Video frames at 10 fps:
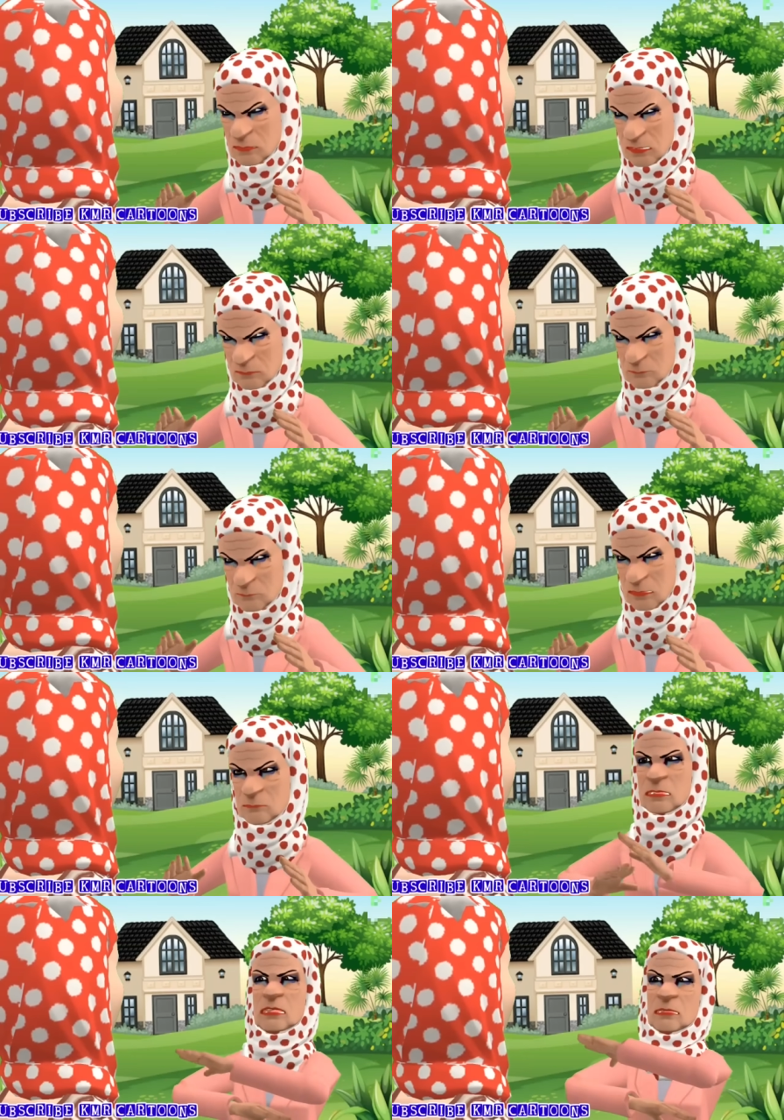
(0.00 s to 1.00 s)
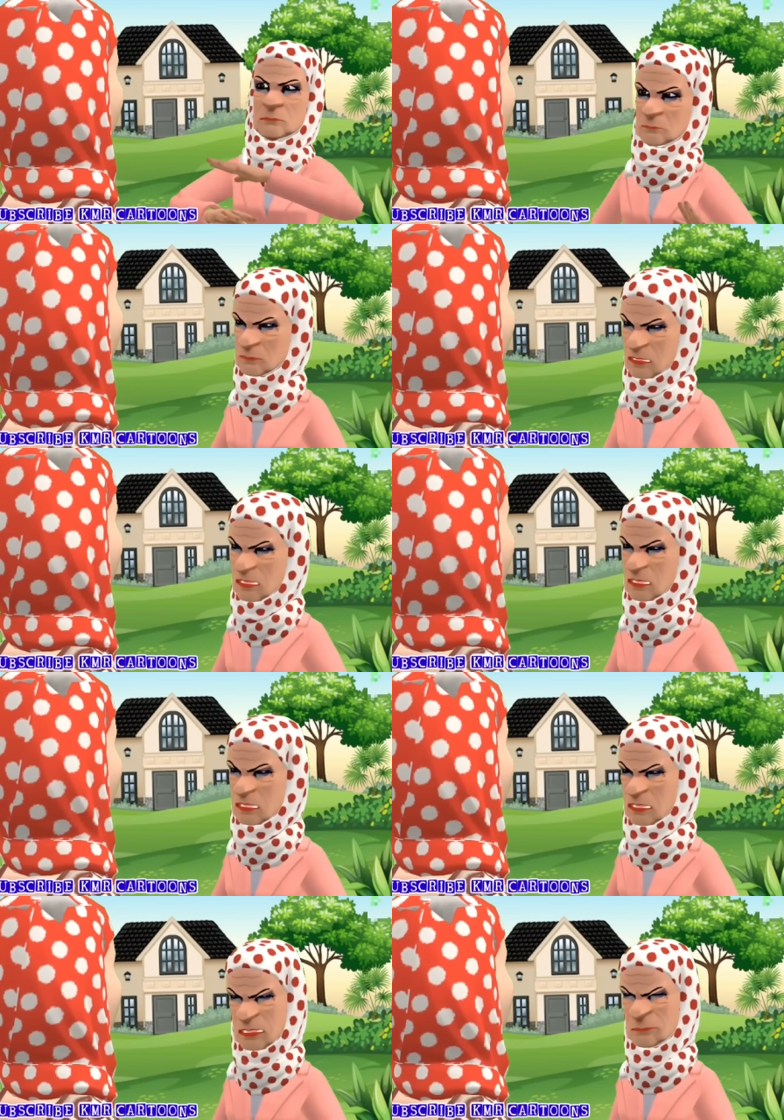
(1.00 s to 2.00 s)
Well, I take bathroom
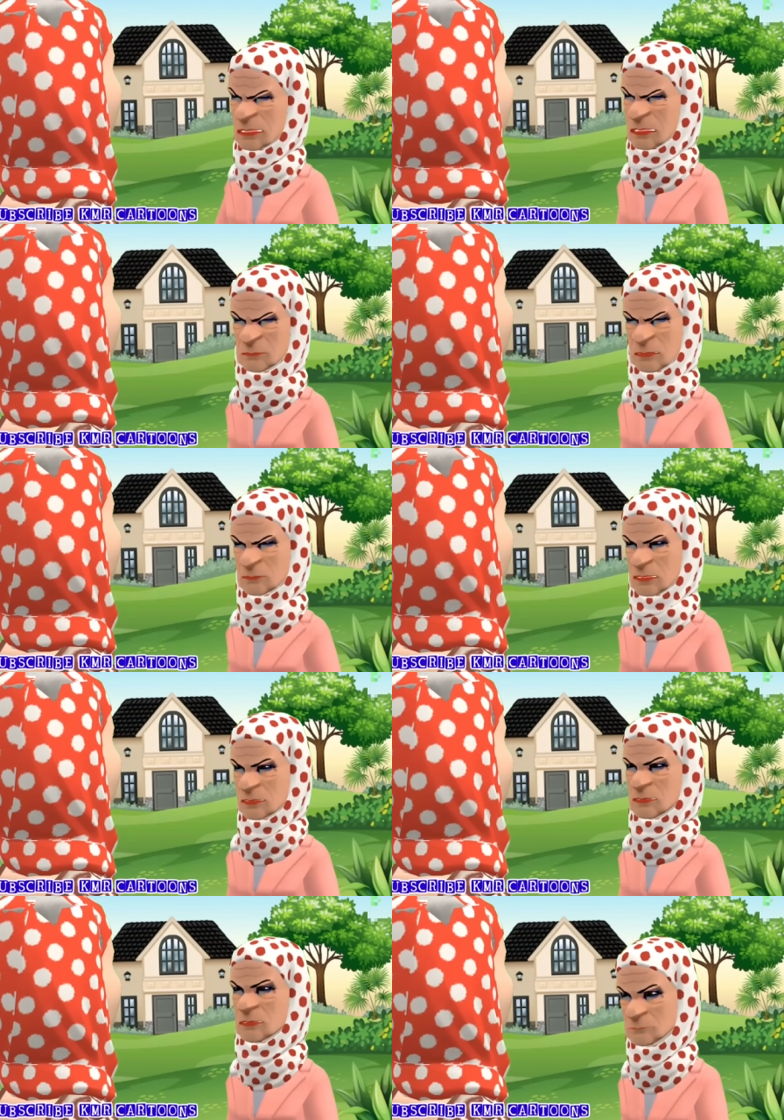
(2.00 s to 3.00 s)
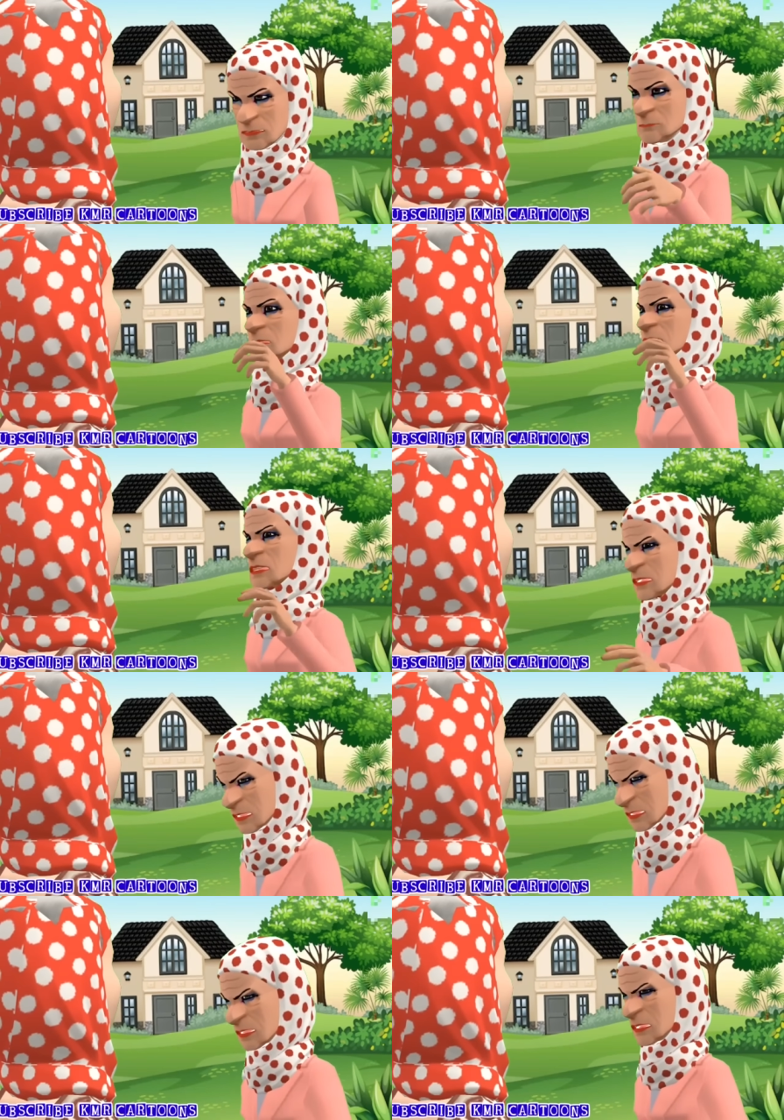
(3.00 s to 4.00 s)
towards the Telkamanu. I need a mantra
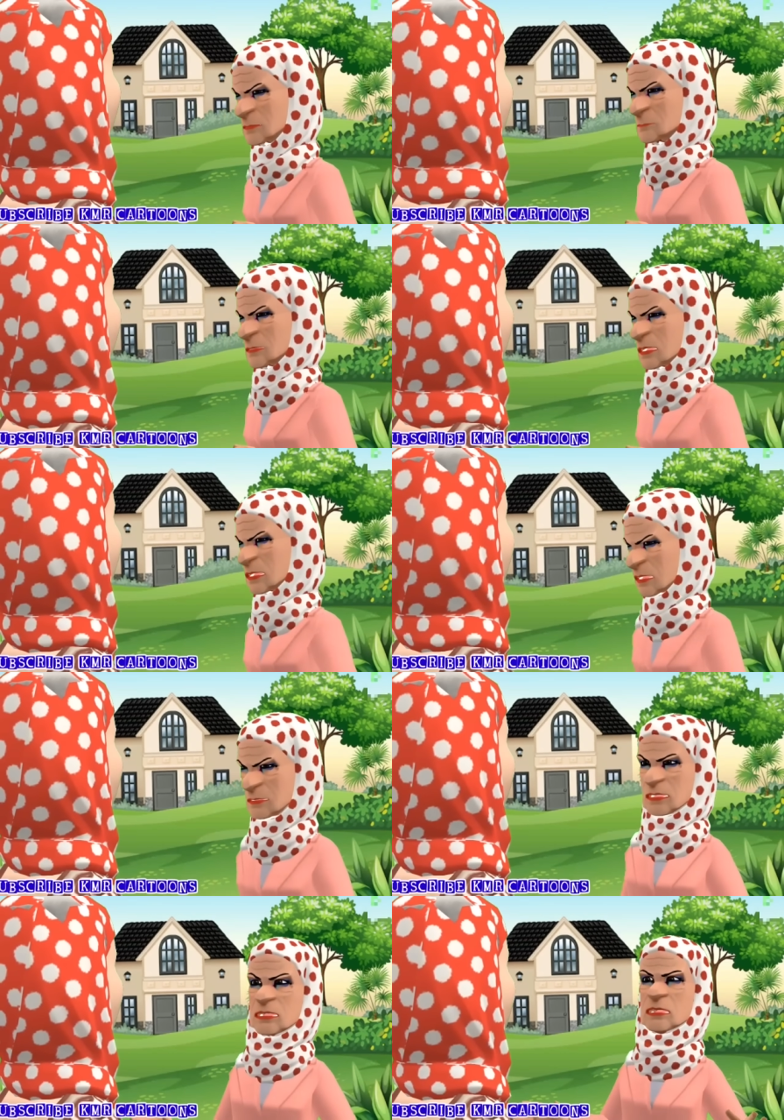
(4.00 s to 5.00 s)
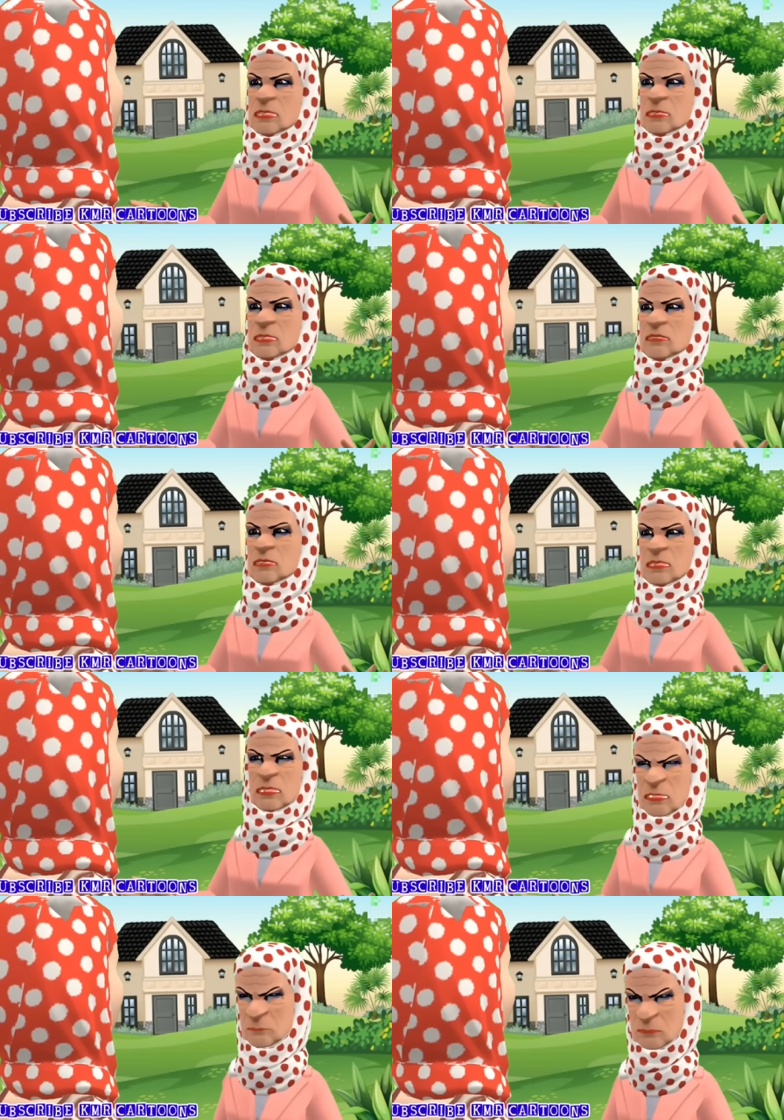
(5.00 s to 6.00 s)
urchin quad and Yamangos Angonason
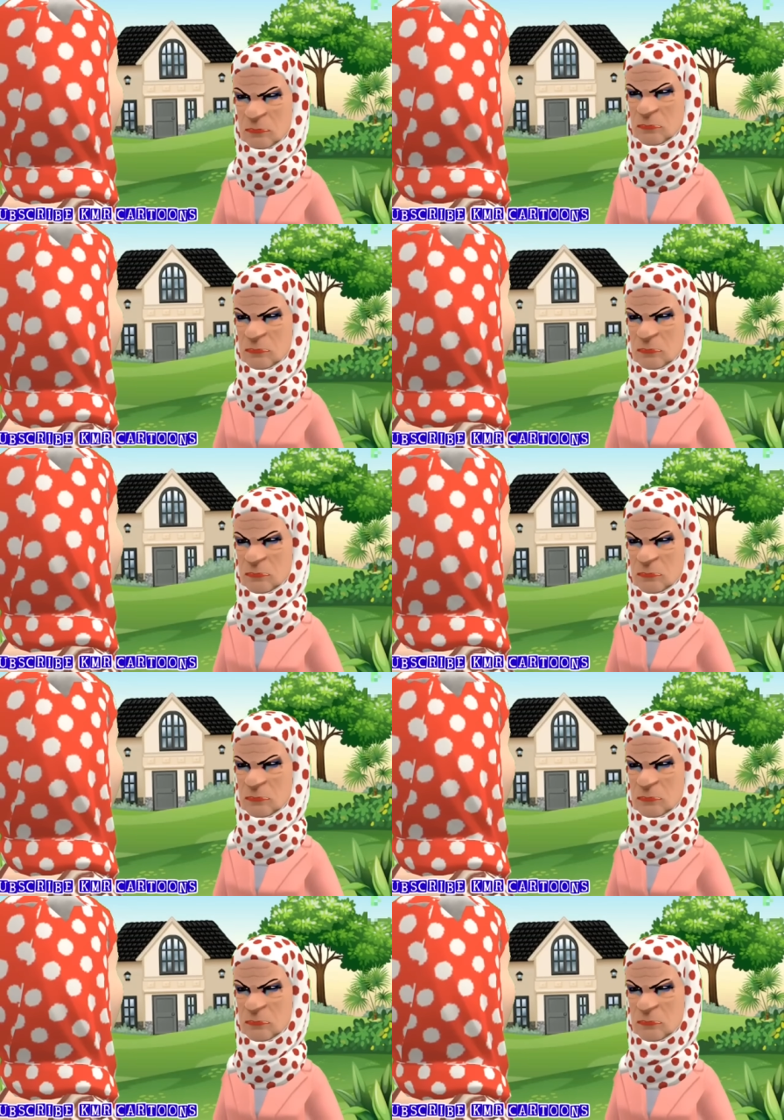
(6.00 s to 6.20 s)
sap.